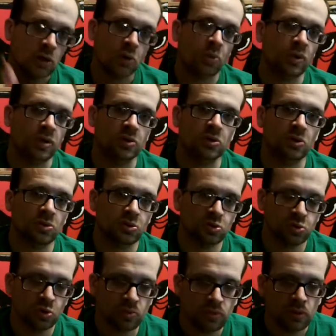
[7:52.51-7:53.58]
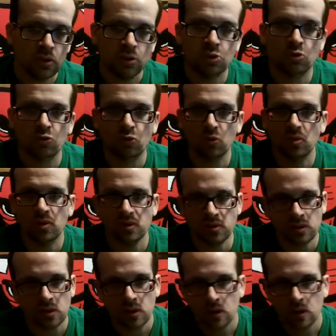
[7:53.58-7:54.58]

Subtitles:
way to go, YouTube. You ruin it.